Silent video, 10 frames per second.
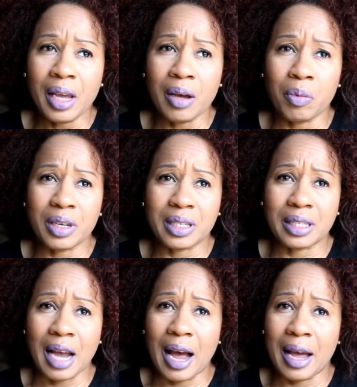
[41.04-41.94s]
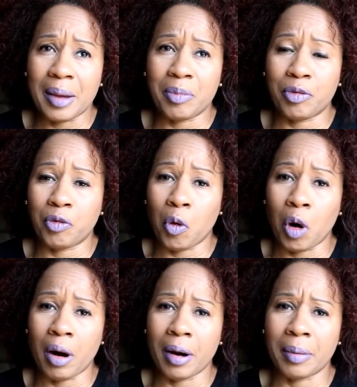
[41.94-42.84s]
it was time
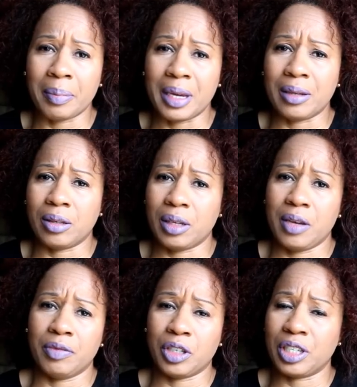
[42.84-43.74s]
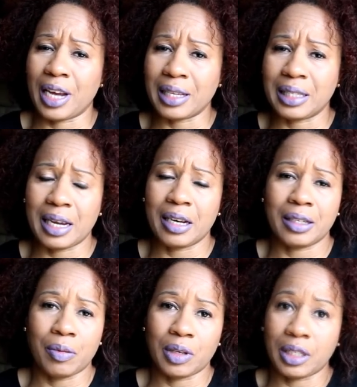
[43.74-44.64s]
for me to even suggest
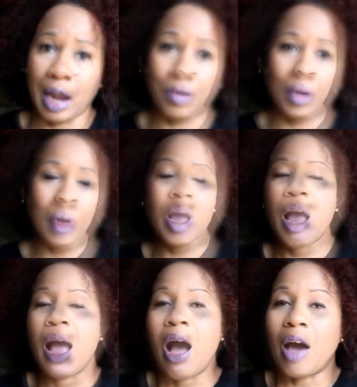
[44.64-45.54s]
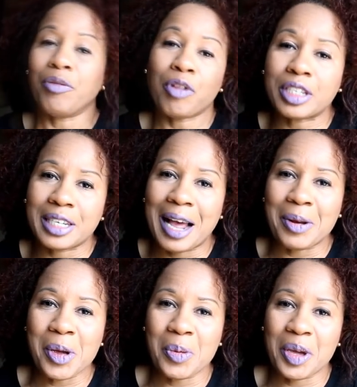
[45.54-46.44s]
it it was so, time for them to go
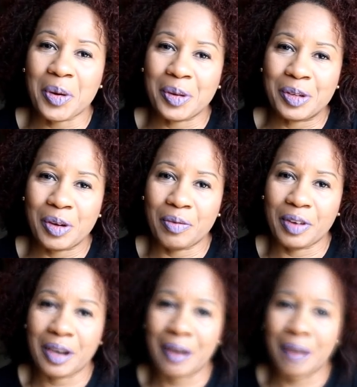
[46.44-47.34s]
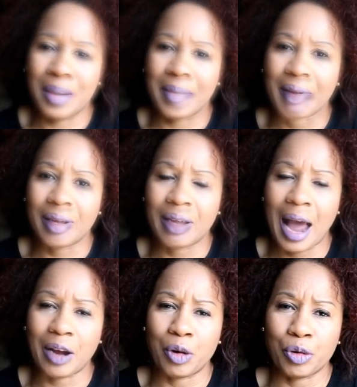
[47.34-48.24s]
unfortunately we couldn't do a video um, together
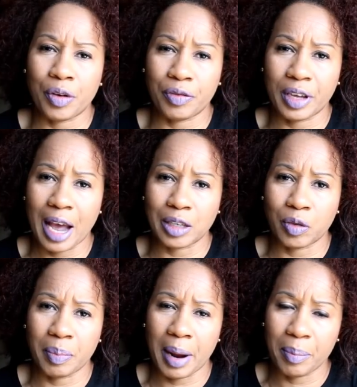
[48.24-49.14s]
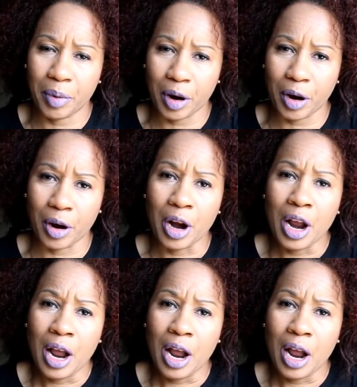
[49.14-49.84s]
I don't know if you guys remember